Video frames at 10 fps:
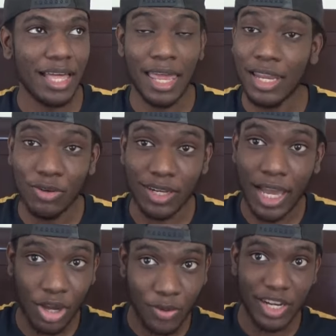and look,
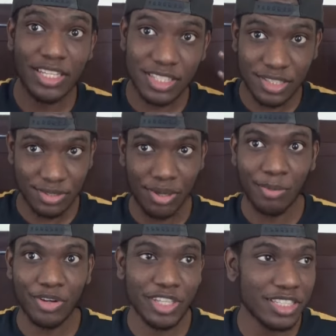like how it is the
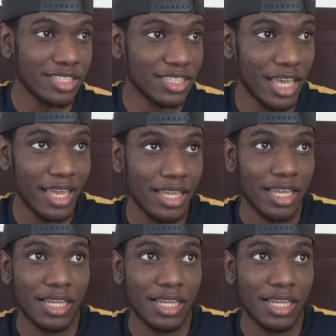summer, you can say,